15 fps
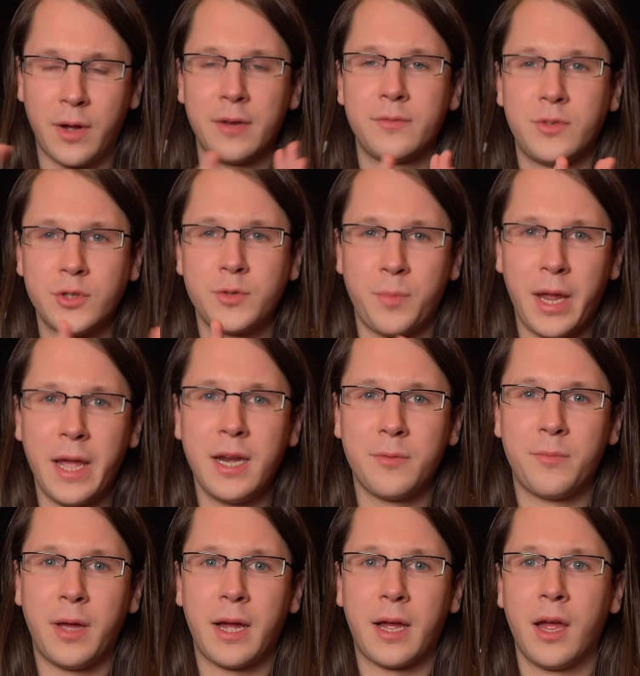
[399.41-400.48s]
I've just played
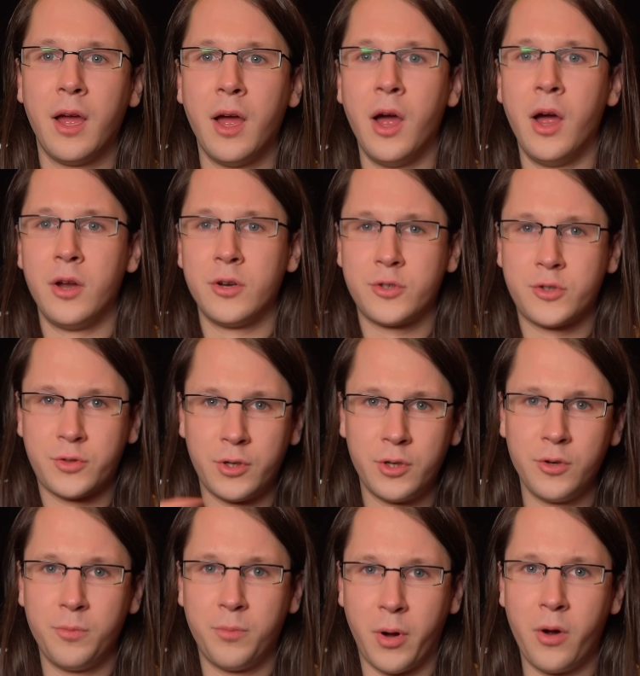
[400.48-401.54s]
it back
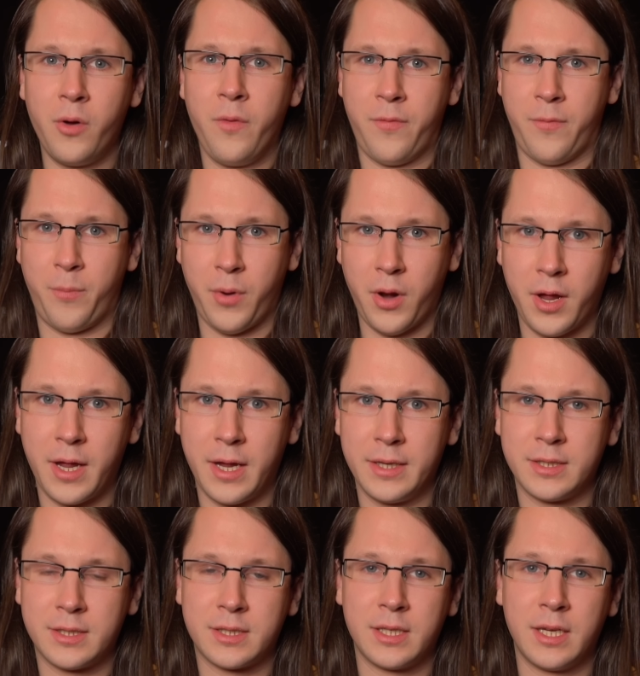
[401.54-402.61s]
through both
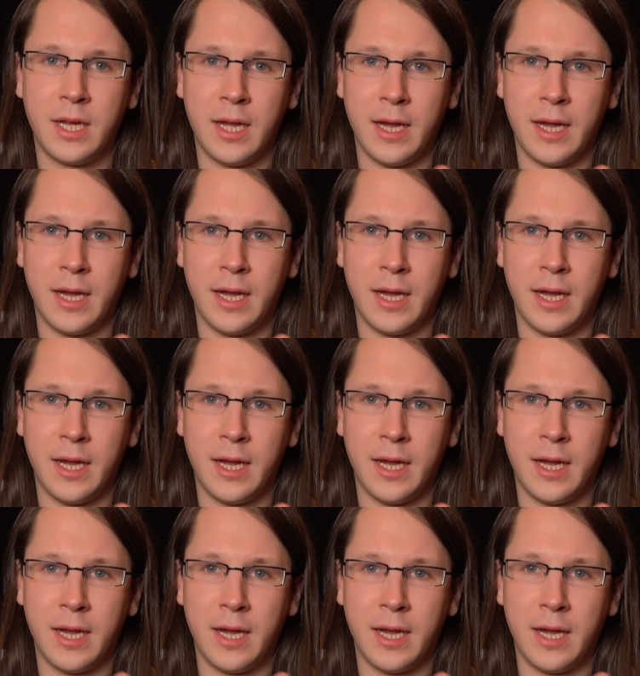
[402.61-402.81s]
plugins